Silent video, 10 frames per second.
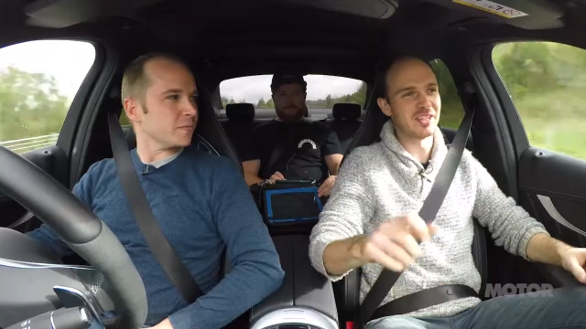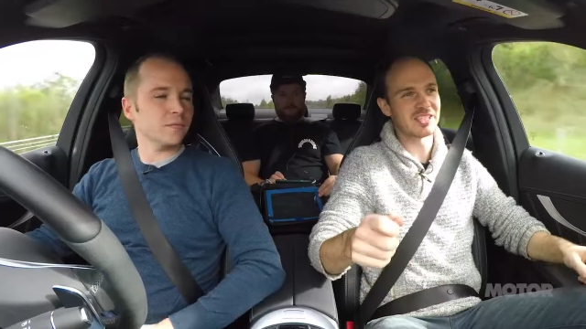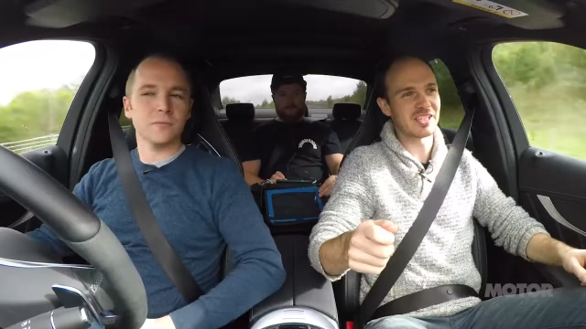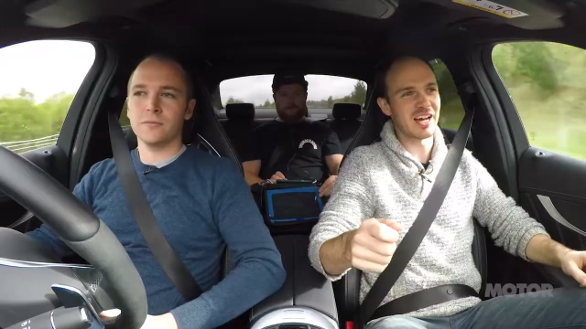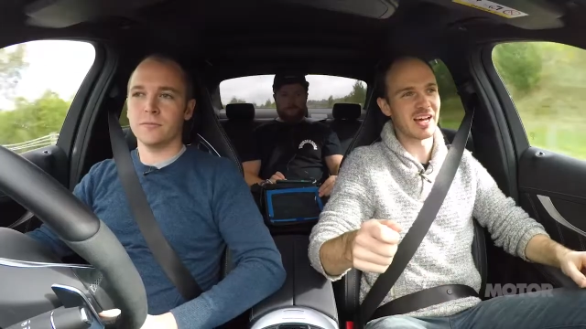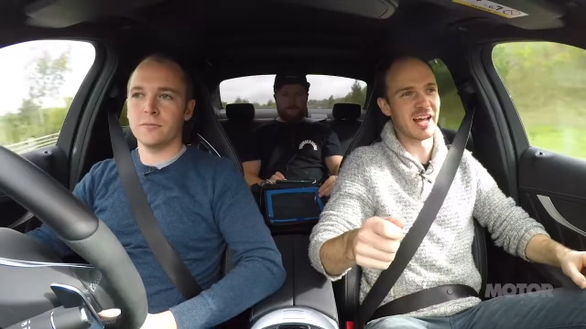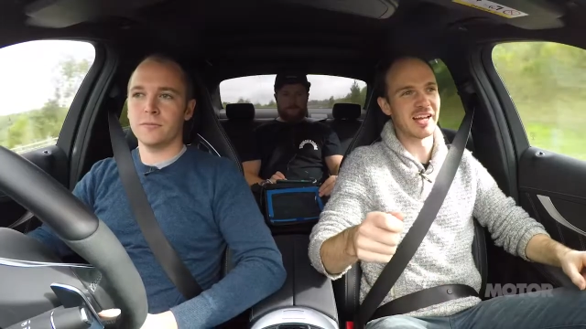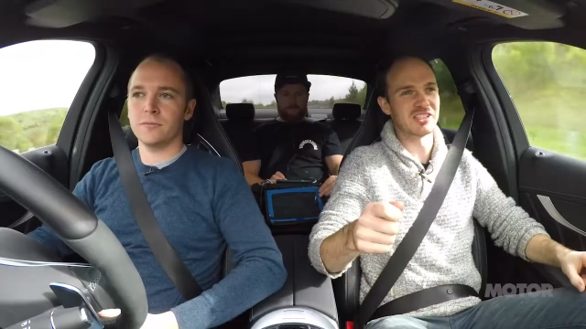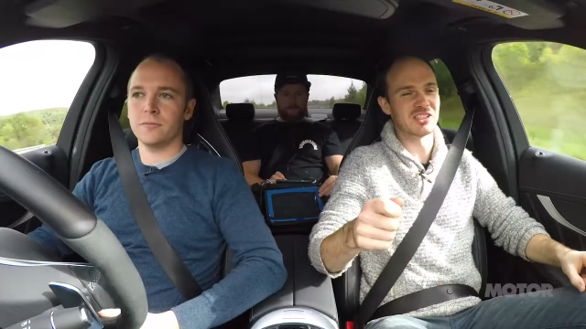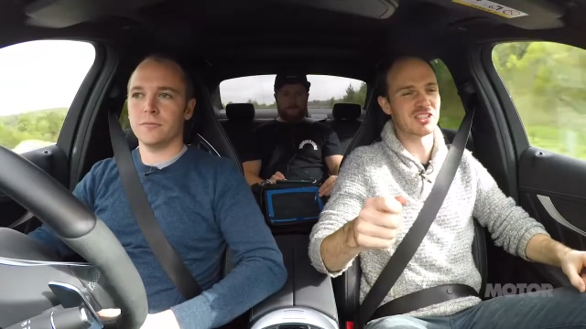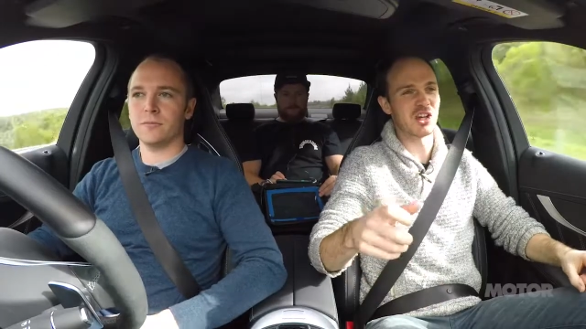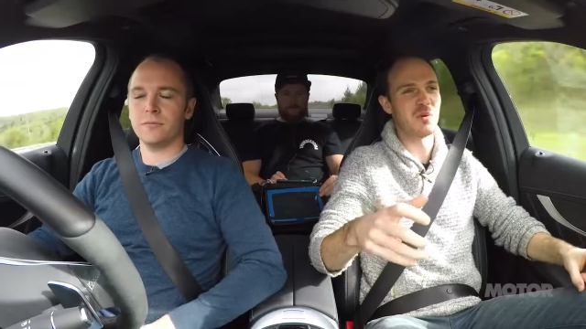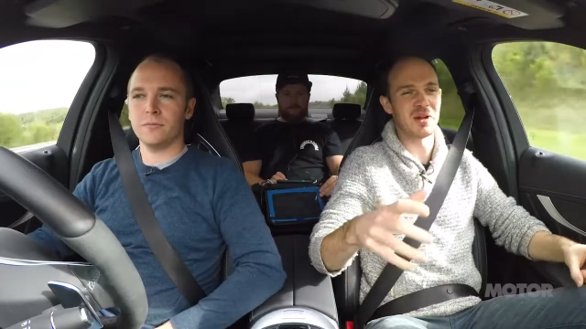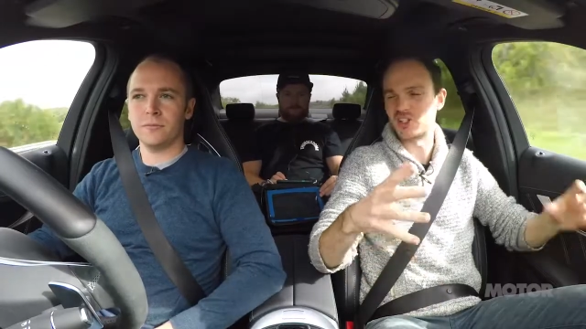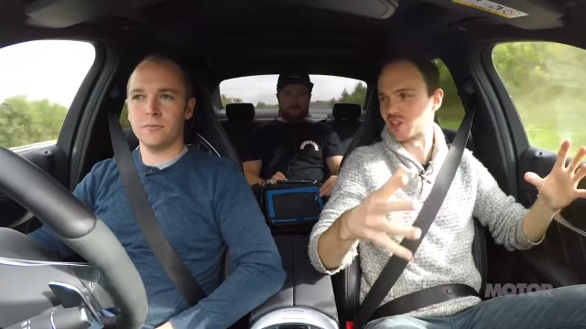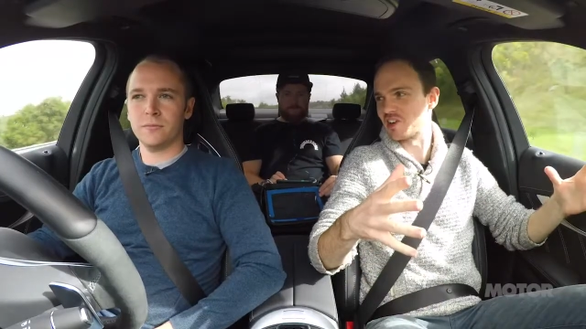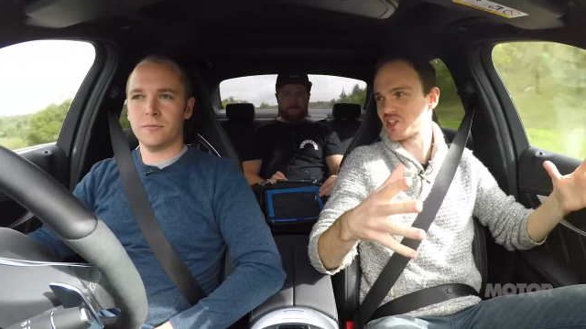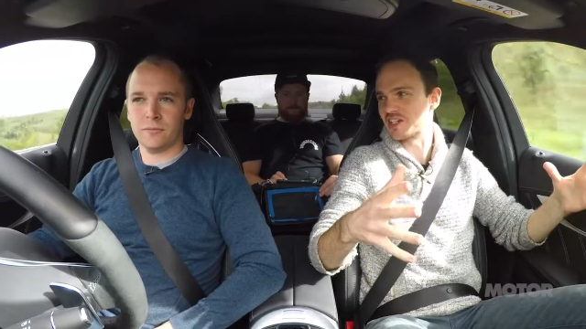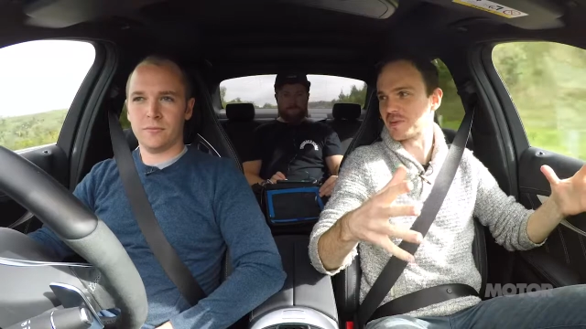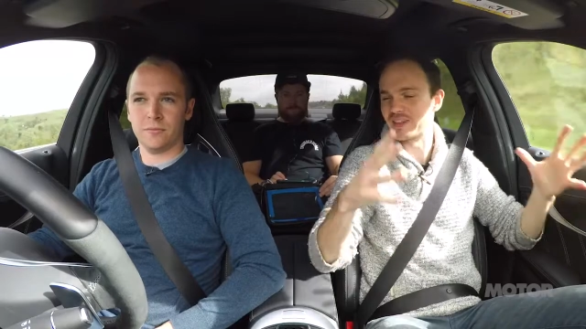Speaker 1: this car has so much
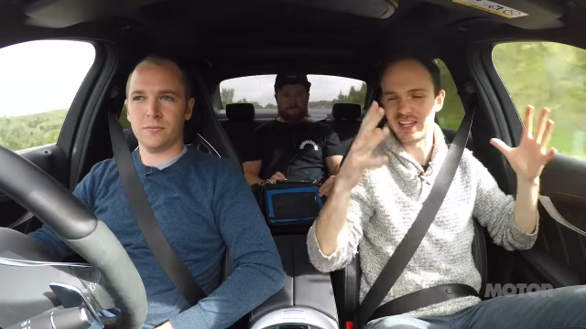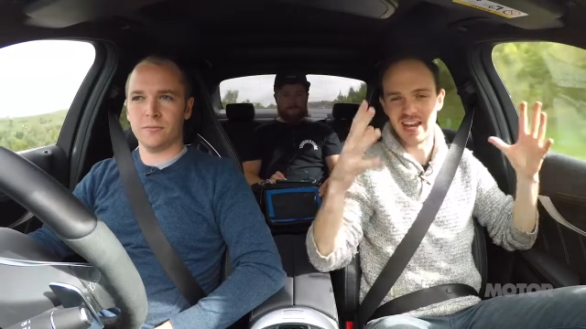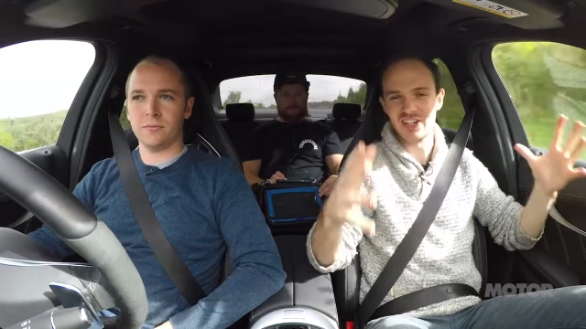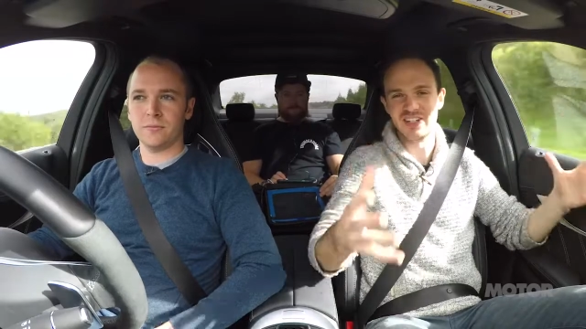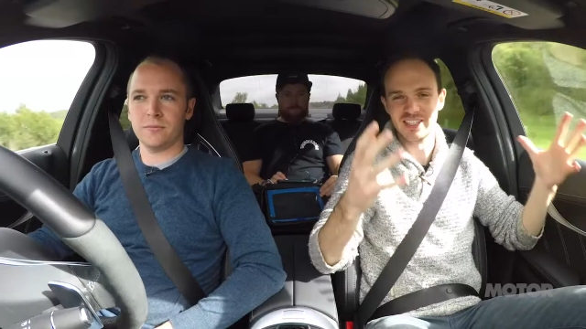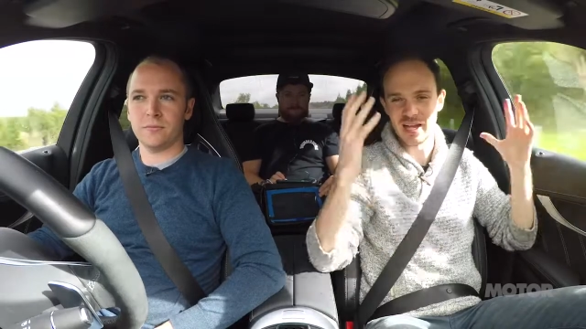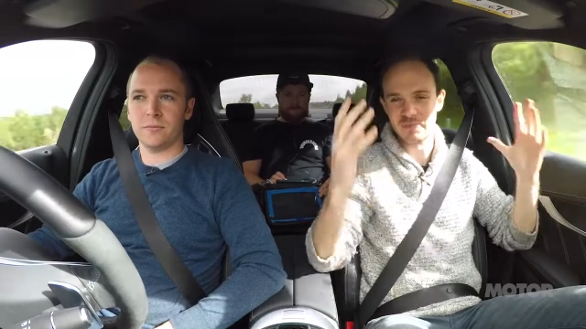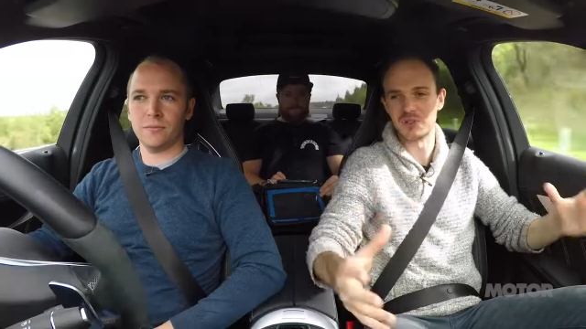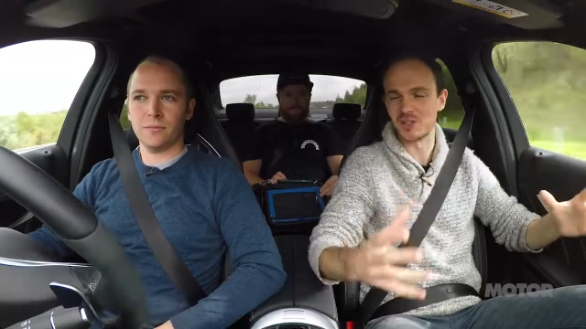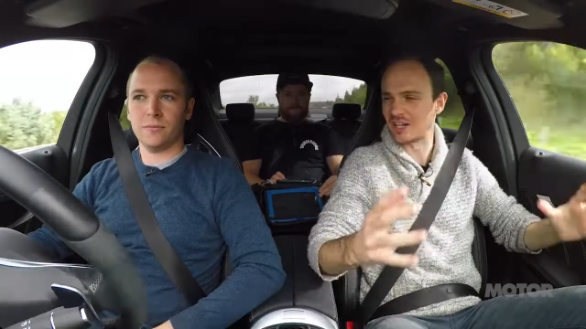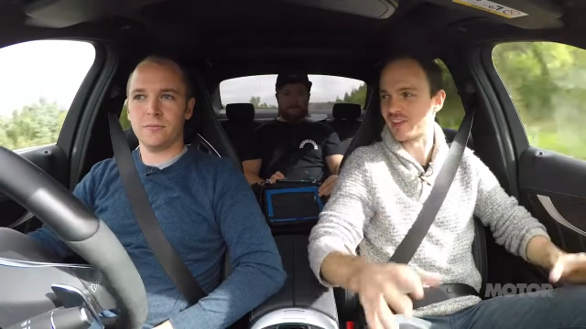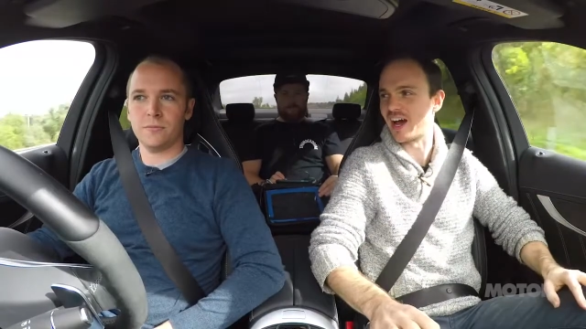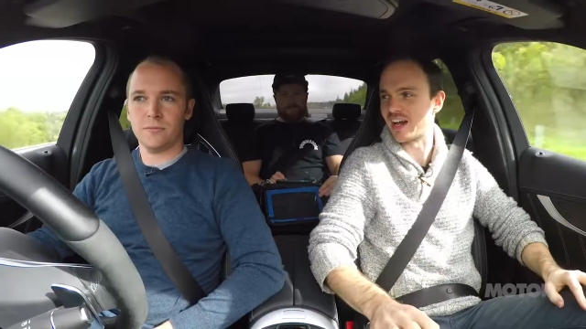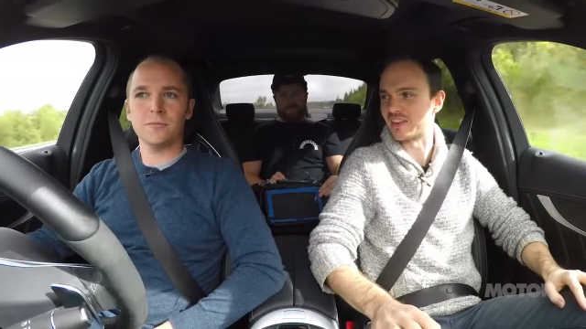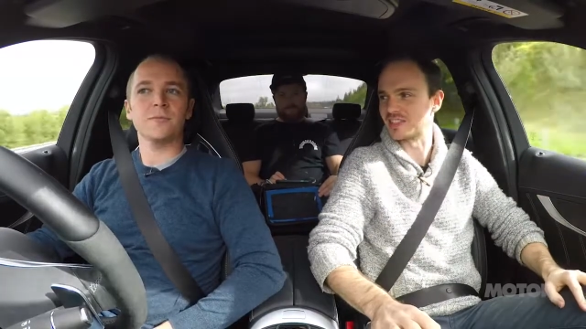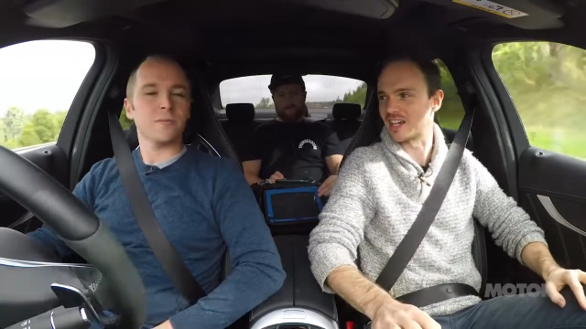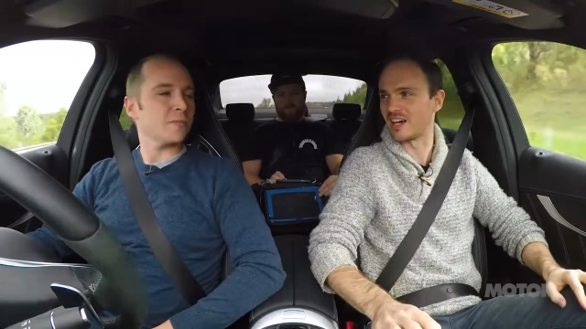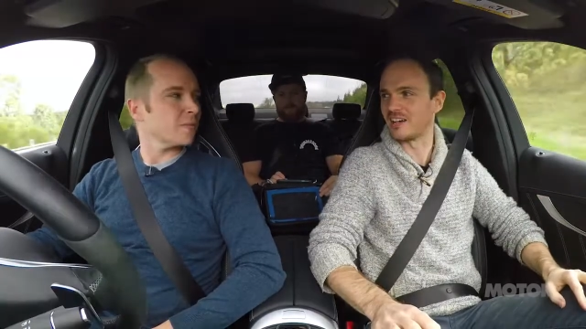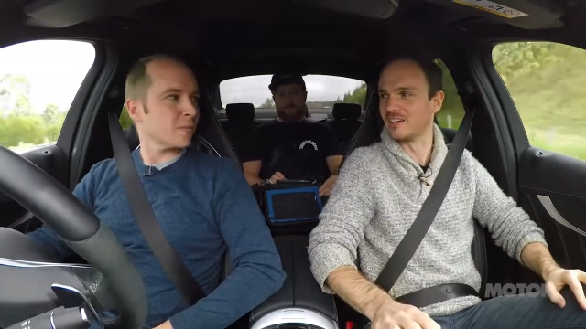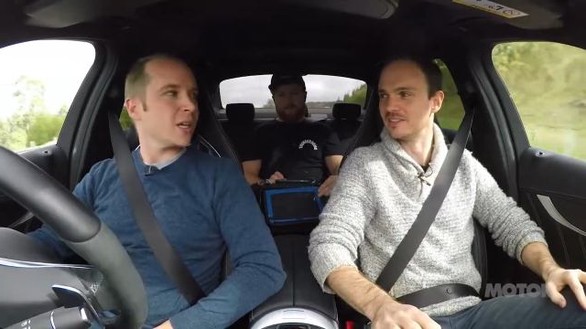aggression. I mean, the engine is absolutely the heart of this
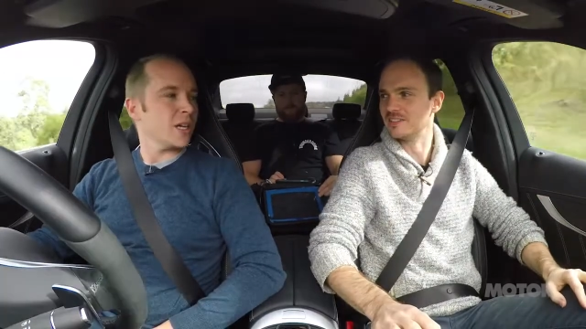car.